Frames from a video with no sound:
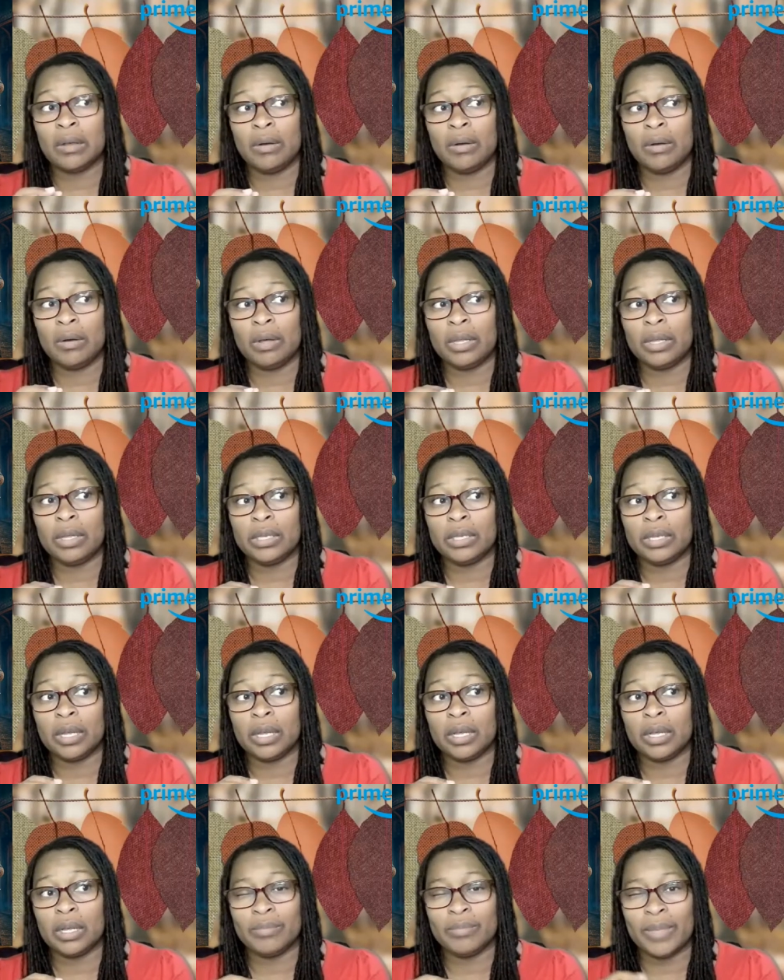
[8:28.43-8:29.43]
on
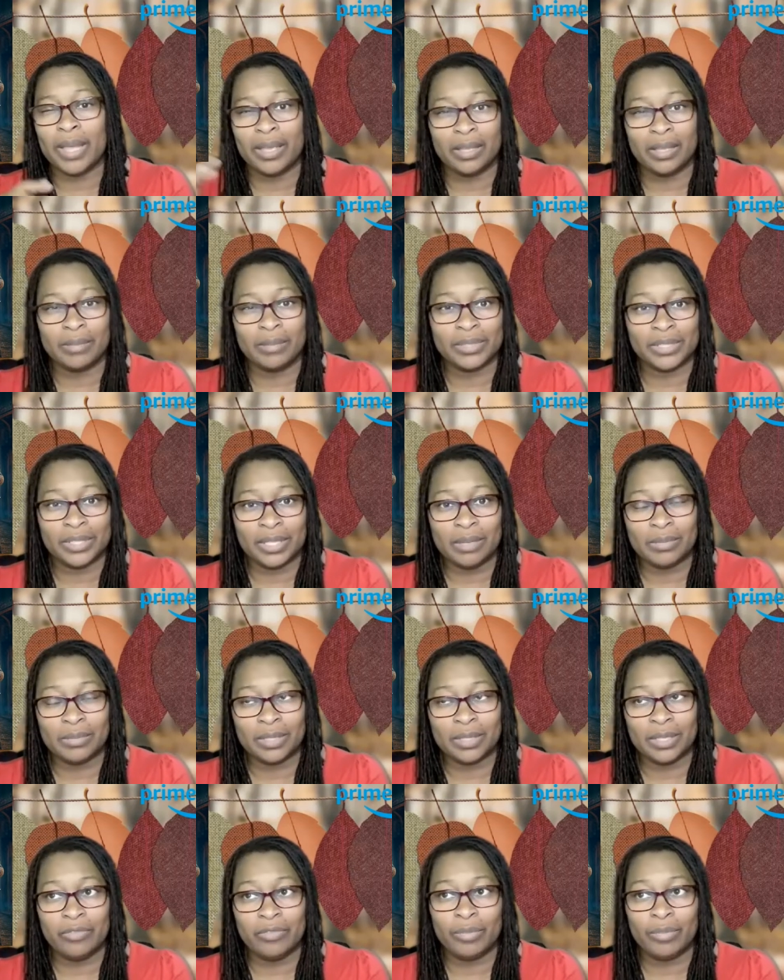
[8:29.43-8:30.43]
um, AMC, I
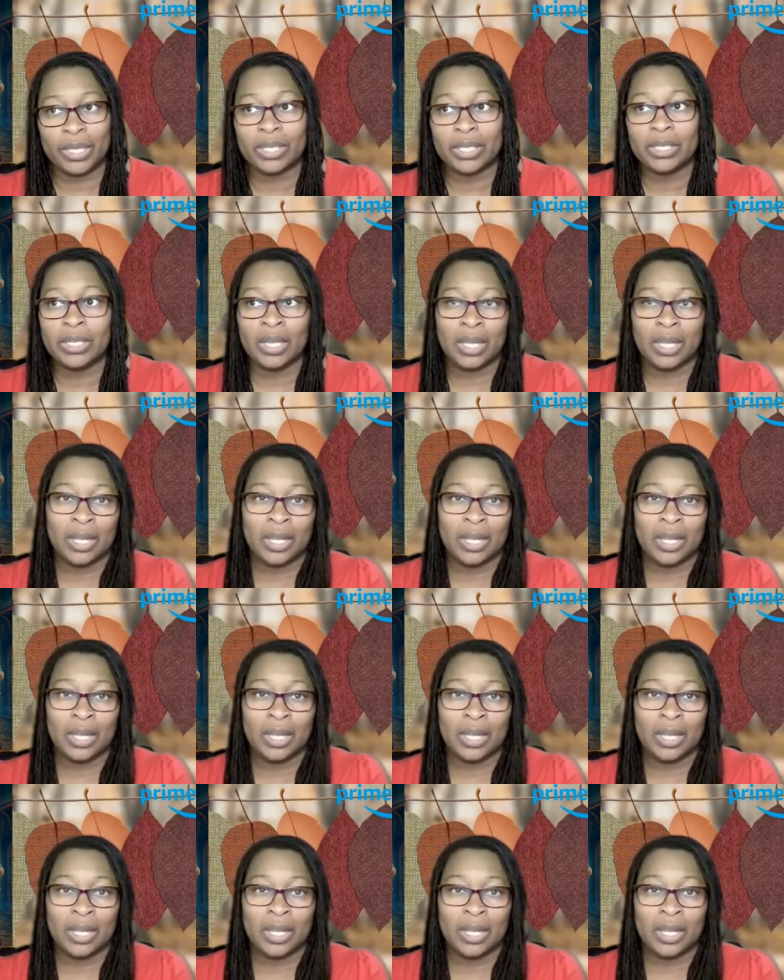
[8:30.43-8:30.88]
believe, but